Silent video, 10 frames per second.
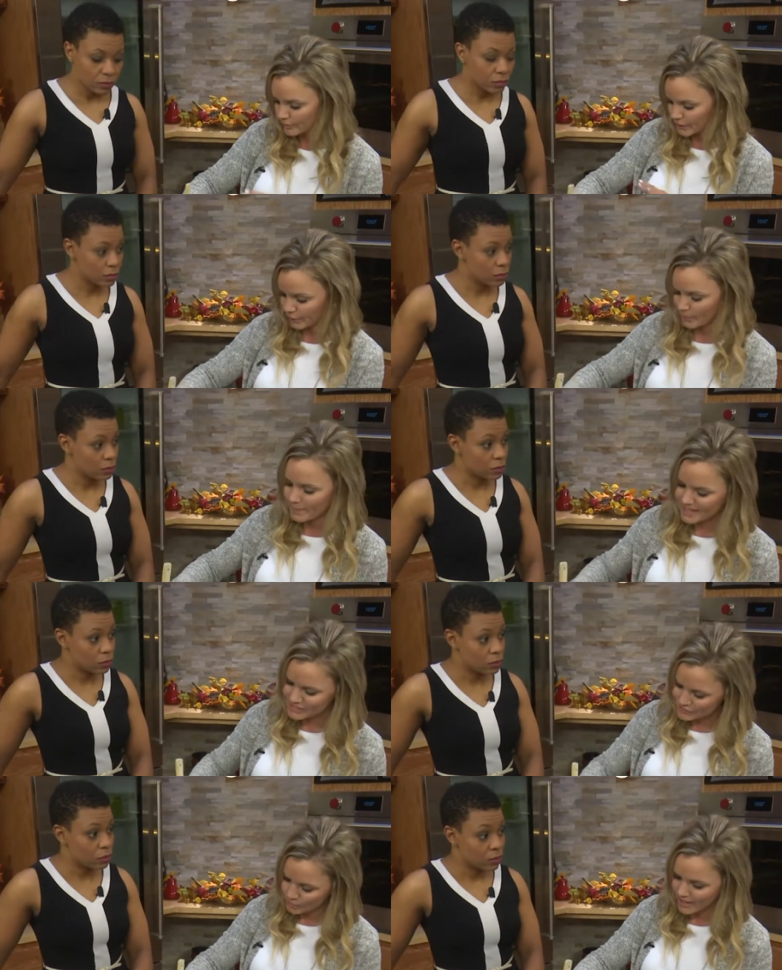Speaker 1: you know,
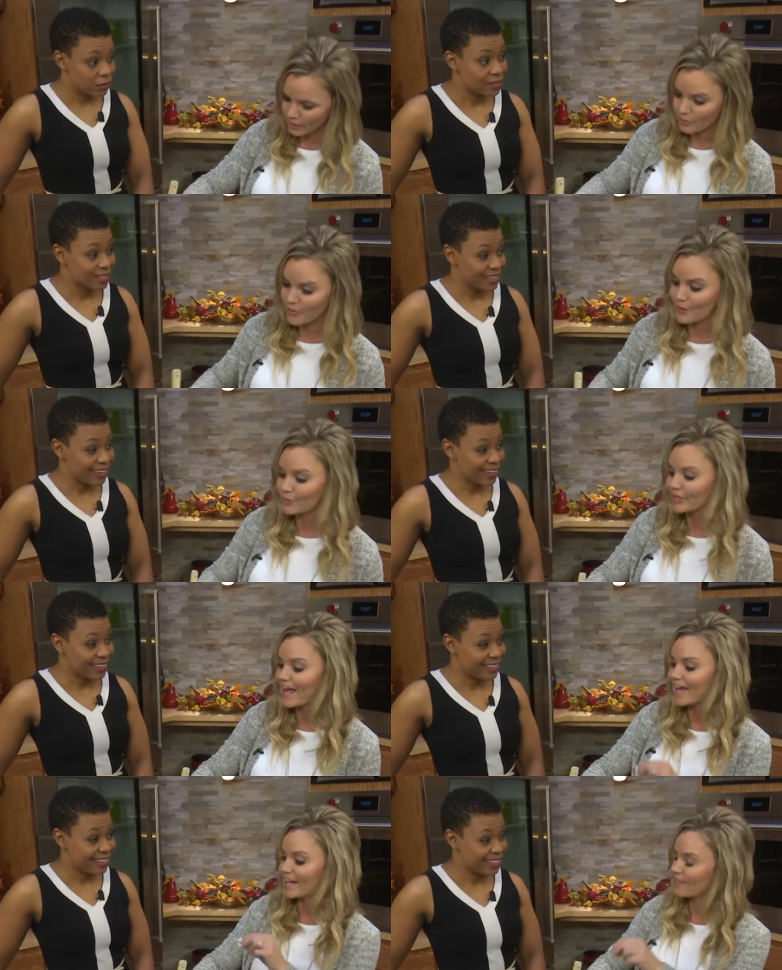mixed well, then yeah. we're
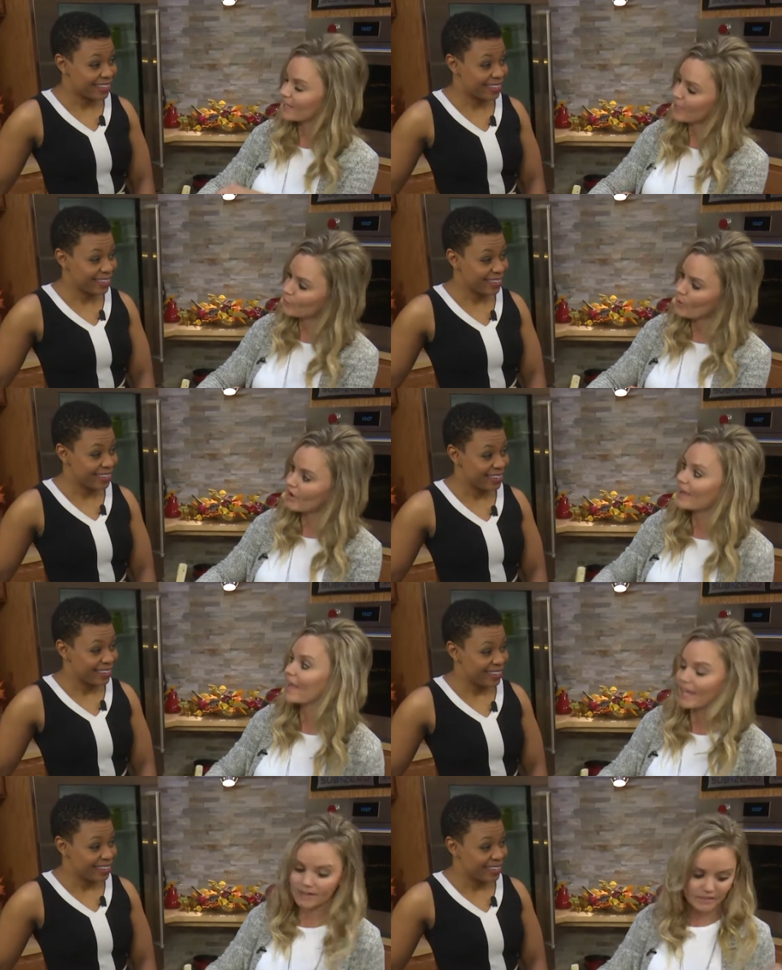gonna add in the quinoa
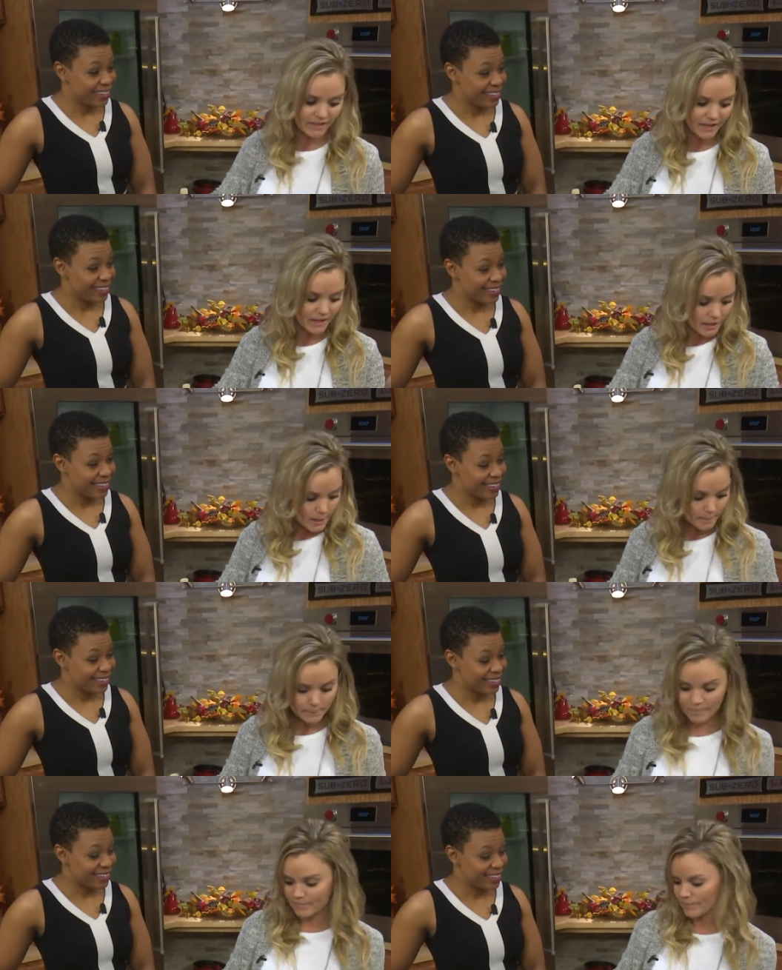and the
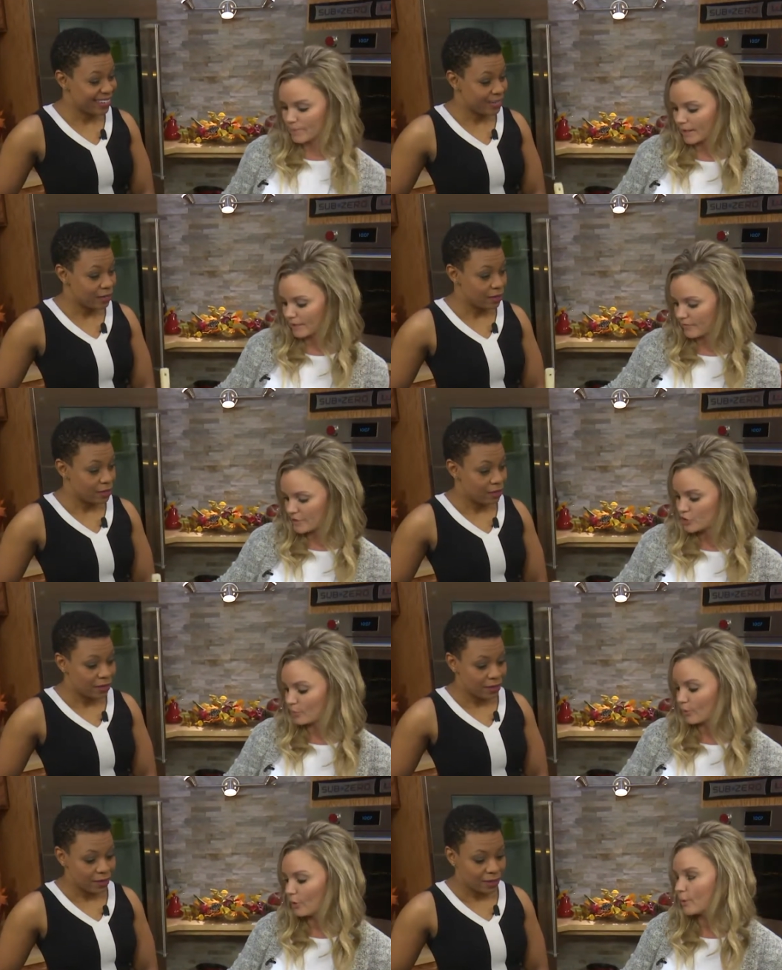uh,
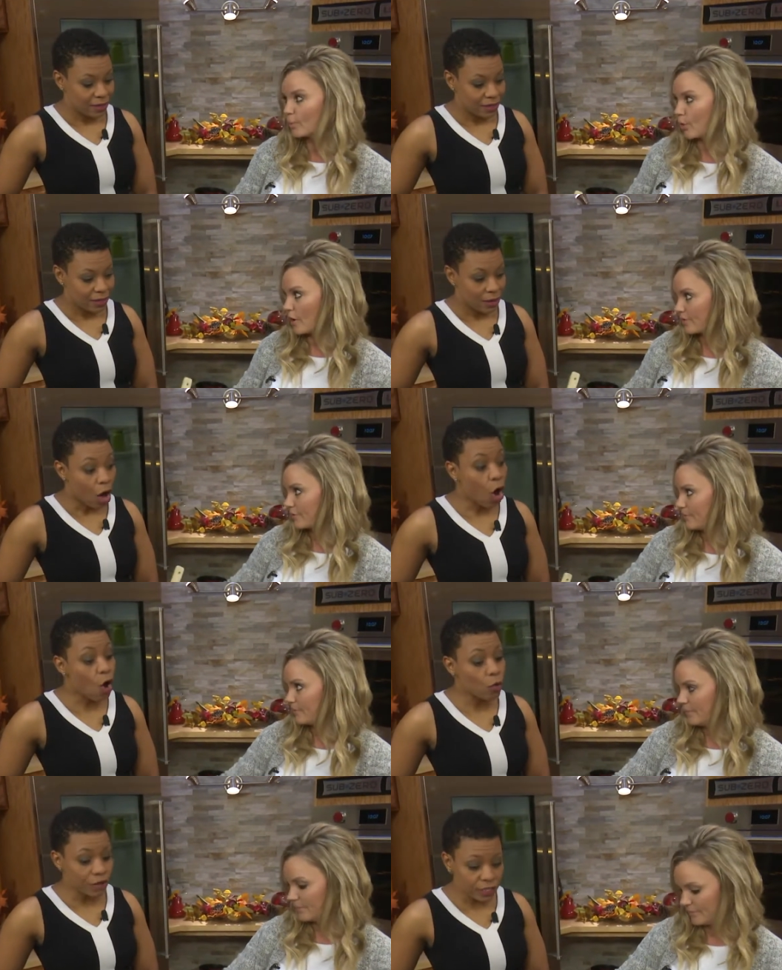vegetable broth.
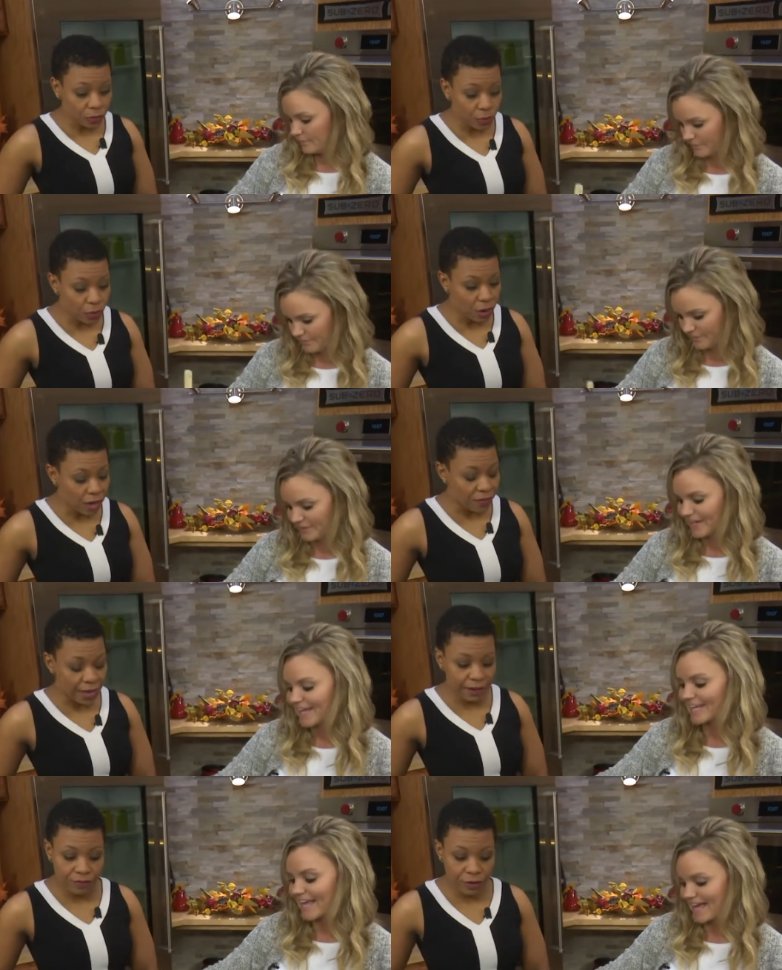Oh, we're
Speaker 2: vegetable broth.
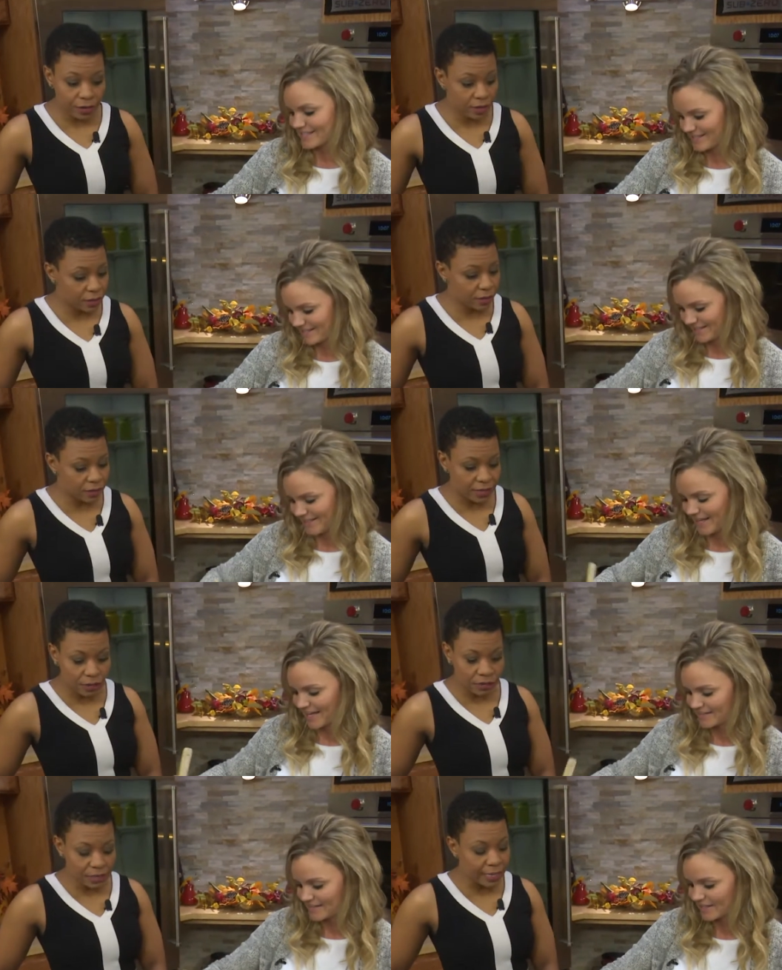Hey, yes. very good.
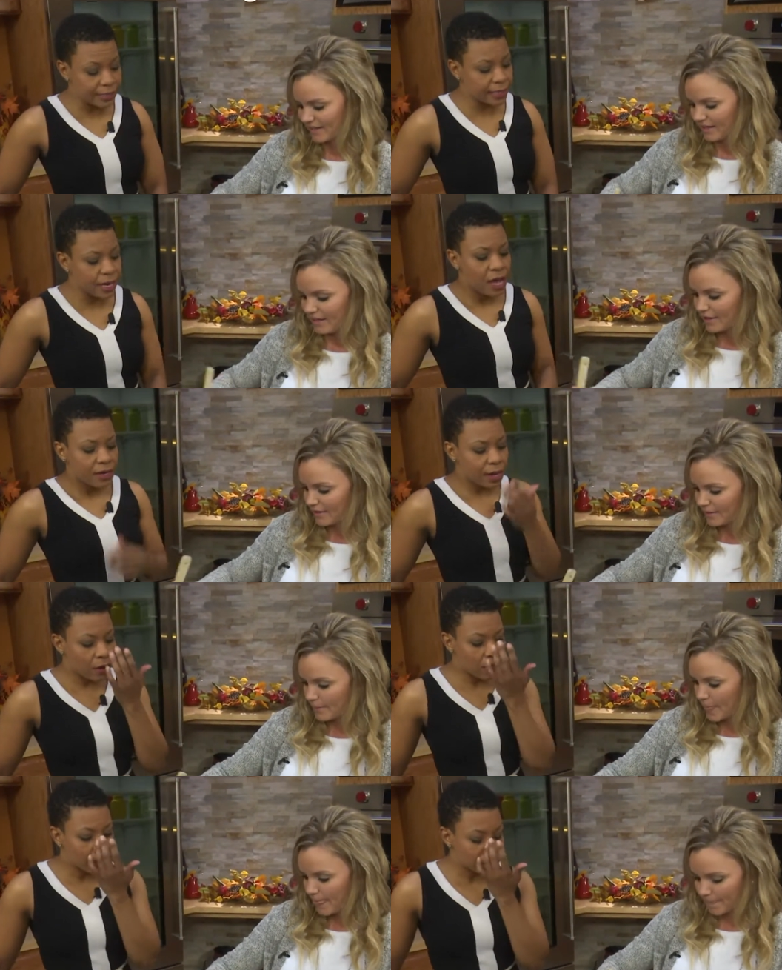Sounds yes. tasty.
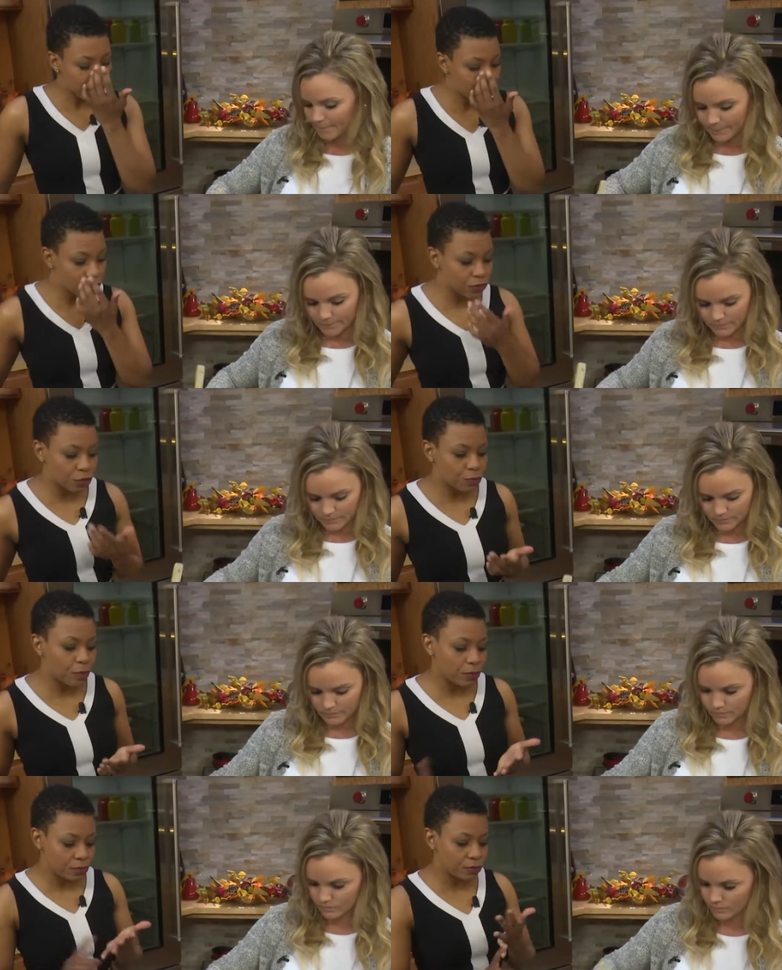Now, uh, something else for those
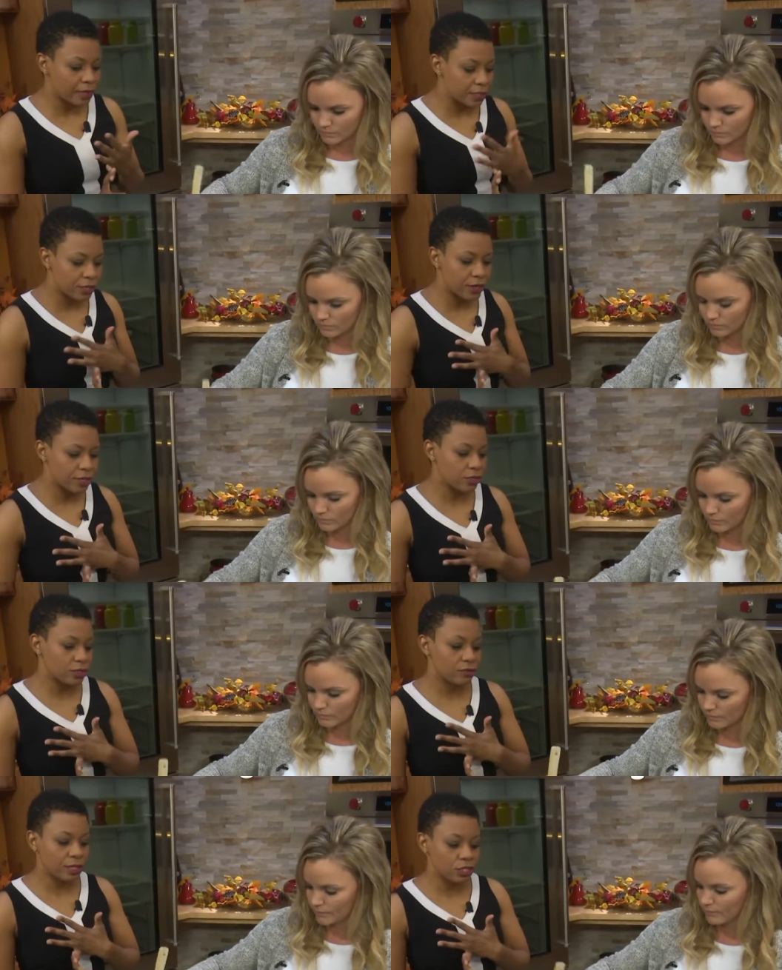people with certain dietary
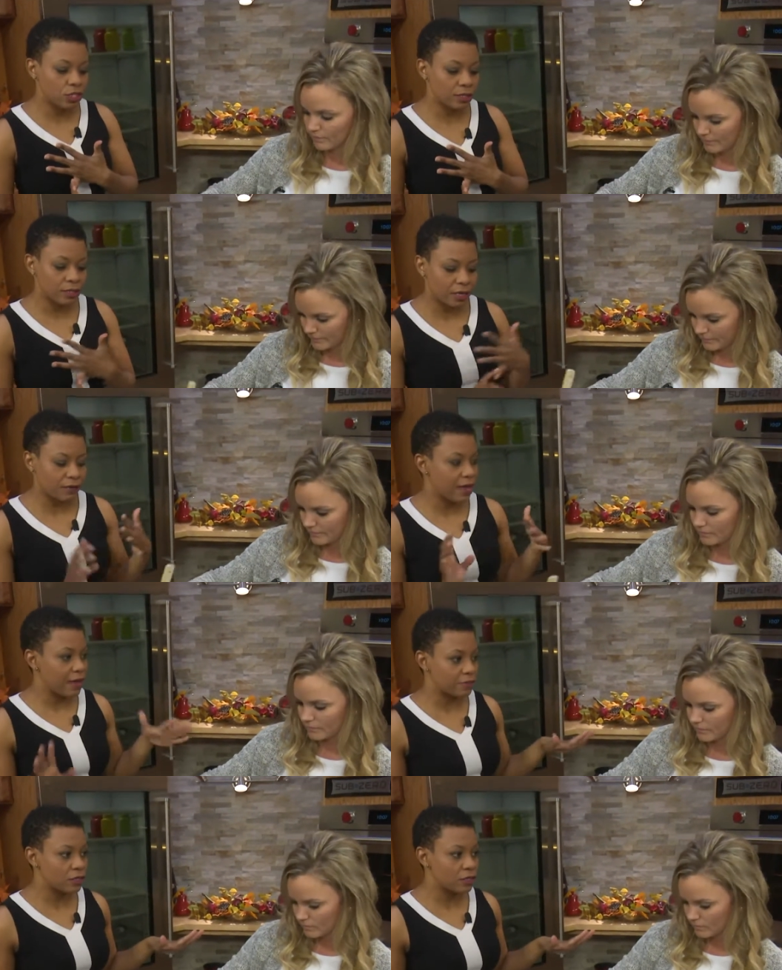considerations, like if they have to